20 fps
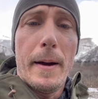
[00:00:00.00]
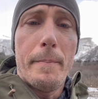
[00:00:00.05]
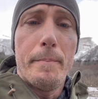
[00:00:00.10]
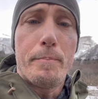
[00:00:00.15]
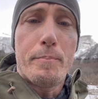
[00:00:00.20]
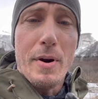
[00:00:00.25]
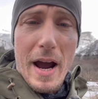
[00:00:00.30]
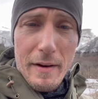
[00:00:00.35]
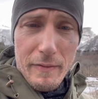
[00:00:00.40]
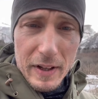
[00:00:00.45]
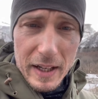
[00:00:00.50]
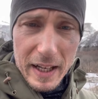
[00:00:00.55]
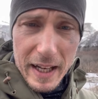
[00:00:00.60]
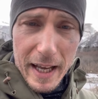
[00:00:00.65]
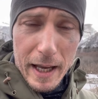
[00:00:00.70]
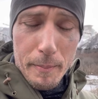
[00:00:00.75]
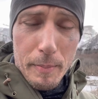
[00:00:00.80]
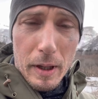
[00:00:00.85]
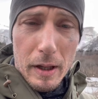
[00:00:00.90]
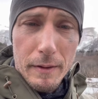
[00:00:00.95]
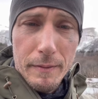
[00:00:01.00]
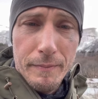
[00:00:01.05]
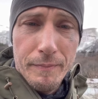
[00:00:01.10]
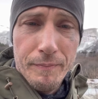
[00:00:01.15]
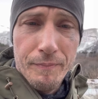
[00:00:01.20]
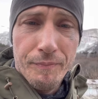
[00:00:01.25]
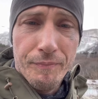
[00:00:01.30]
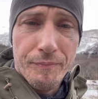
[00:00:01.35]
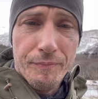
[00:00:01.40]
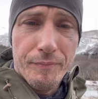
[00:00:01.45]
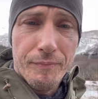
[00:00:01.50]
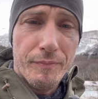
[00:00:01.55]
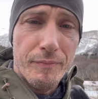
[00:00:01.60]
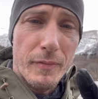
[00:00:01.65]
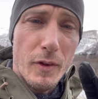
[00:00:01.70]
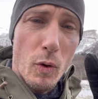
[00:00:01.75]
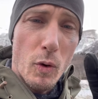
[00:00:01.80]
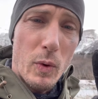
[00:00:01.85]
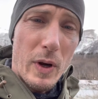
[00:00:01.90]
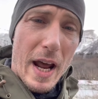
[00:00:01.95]
private label
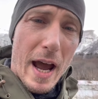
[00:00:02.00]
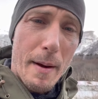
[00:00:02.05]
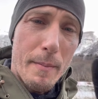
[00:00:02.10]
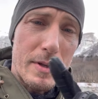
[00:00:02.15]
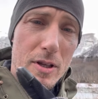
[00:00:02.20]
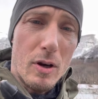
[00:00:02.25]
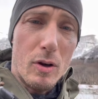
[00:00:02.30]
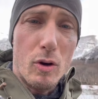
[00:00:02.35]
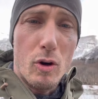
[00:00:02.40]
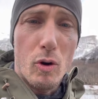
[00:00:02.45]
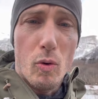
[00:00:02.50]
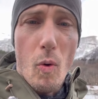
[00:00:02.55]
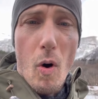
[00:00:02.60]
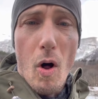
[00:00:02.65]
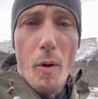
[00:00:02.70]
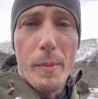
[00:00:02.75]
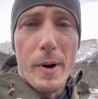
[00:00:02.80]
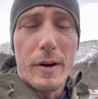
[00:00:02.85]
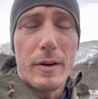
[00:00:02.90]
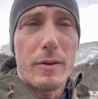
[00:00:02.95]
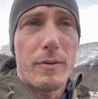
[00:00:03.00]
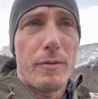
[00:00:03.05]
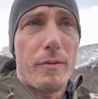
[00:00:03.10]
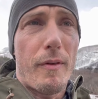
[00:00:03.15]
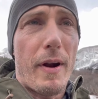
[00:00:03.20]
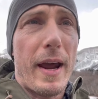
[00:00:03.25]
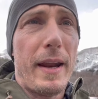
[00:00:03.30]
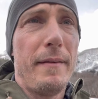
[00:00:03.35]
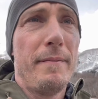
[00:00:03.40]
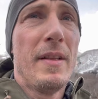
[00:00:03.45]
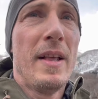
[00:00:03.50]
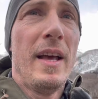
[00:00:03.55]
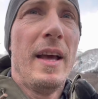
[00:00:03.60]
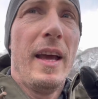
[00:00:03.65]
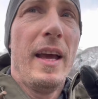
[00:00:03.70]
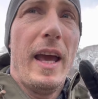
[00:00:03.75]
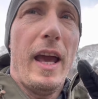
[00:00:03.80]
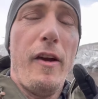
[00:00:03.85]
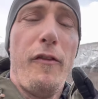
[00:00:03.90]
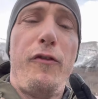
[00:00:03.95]
with Amazon or Walmart, right?
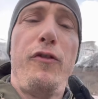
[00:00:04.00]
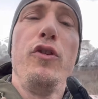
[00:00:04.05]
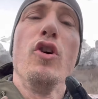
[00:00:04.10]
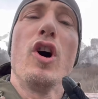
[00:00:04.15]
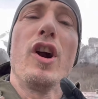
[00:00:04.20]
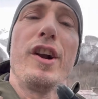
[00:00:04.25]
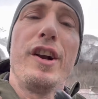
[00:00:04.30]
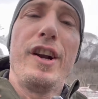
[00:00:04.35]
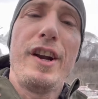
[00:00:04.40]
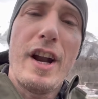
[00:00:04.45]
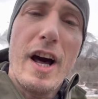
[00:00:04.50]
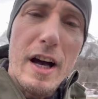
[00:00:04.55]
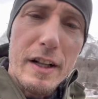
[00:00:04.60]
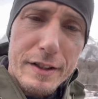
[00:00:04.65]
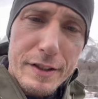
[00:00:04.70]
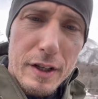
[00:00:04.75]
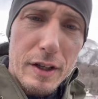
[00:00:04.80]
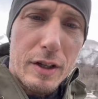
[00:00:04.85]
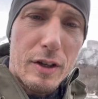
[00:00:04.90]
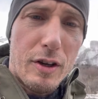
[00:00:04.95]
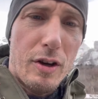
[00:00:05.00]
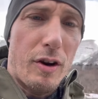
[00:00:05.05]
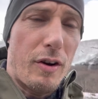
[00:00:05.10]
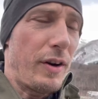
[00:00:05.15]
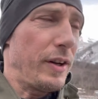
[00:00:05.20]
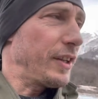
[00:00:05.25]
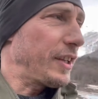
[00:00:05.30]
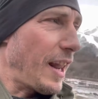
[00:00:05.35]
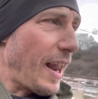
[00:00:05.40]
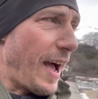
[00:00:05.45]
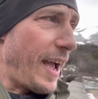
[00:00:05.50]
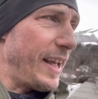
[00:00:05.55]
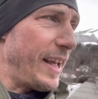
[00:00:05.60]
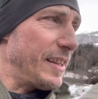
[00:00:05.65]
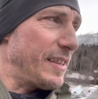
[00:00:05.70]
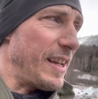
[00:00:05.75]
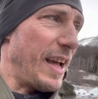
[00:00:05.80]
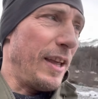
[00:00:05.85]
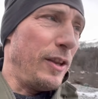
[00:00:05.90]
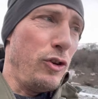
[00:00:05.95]
If you are not a current
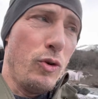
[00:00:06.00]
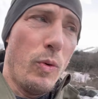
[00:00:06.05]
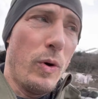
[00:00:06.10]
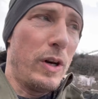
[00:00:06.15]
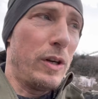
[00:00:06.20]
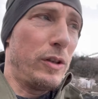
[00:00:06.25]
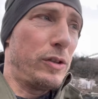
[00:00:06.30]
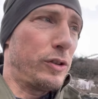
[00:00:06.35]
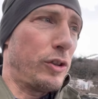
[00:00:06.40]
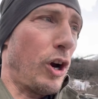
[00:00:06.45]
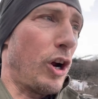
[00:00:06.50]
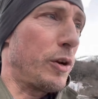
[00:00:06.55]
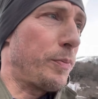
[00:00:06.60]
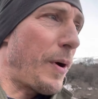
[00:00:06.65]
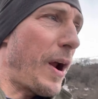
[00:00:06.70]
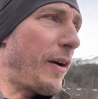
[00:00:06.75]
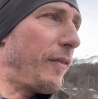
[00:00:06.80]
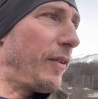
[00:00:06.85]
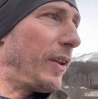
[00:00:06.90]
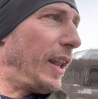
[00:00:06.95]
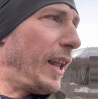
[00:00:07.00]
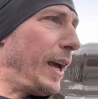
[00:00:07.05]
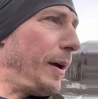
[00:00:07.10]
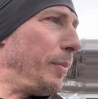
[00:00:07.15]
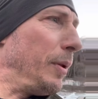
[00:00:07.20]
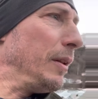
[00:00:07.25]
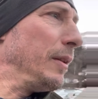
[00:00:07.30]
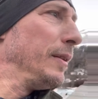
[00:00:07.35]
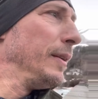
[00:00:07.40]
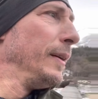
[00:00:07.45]
client and you want to start private label,